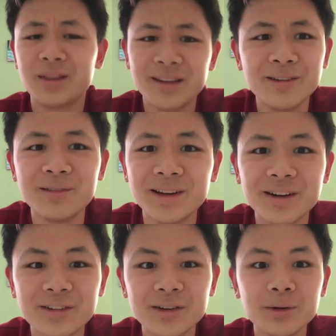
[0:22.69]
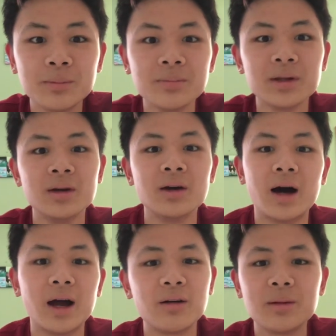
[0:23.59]
Within a week or two,
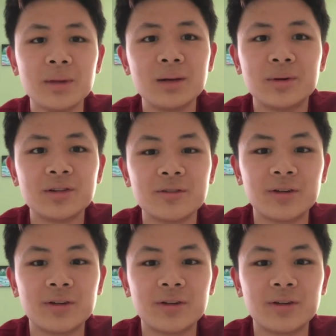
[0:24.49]
I already made a bunch of